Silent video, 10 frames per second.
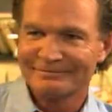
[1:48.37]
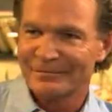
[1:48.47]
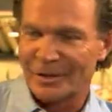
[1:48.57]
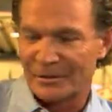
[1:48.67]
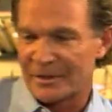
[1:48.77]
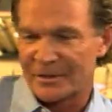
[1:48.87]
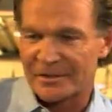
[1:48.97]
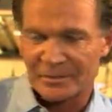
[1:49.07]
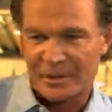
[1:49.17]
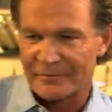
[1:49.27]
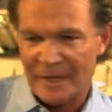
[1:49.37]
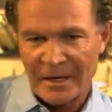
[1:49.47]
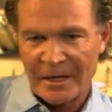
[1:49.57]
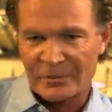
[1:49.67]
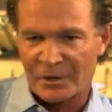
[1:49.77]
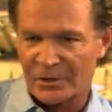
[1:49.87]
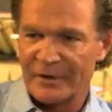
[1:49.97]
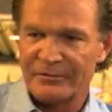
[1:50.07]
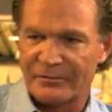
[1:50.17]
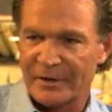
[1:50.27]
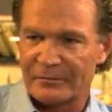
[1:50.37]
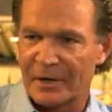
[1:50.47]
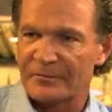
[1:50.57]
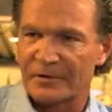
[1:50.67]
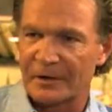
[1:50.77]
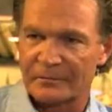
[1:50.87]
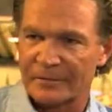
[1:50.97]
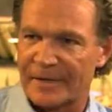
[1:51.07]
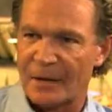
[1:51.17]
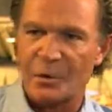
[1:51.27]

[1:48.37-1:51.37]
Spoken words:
You know, it was a great fit right from day